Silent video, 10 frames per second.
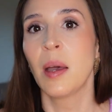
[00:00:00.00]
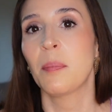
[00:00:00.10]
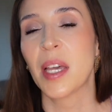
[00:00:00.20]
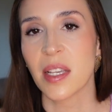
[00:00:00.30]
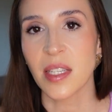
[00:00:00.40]

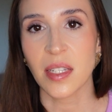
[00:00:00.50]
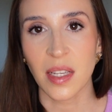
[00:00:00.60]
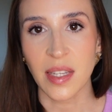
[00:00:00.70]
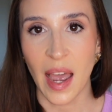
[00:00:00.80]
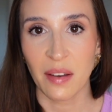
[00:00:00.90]
Because it
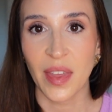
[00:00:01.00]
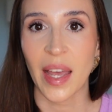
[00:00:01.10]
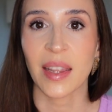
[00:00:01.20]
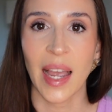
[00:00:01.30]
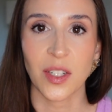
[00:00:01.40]
does have
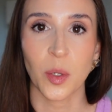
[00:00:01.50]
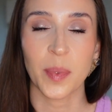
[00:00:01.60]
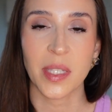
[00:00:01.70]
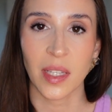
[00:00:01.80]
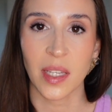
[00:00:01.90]
that
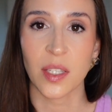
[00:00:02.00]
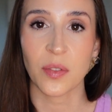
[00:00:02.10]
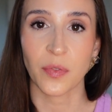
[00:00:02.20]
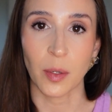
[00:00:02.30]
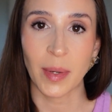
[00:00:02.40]

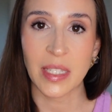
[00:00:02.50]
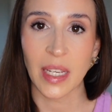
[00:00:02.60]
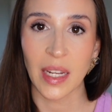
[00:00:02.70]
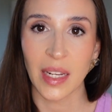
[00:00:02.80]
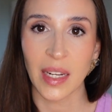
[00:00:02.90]
lactobacillus ferment
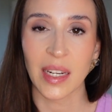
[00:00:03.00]
in it,